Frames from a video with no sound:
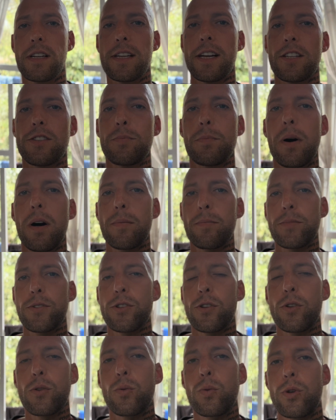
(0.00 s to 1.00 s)
gets pumped,
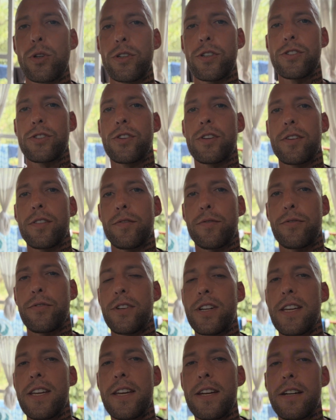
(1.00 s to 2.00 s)
so the water's
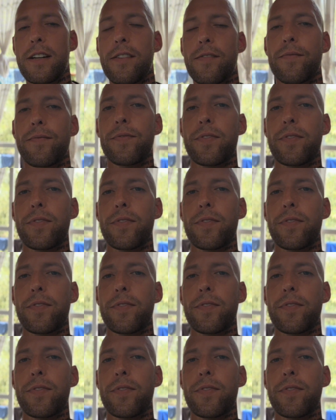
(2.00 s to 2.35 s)
free here.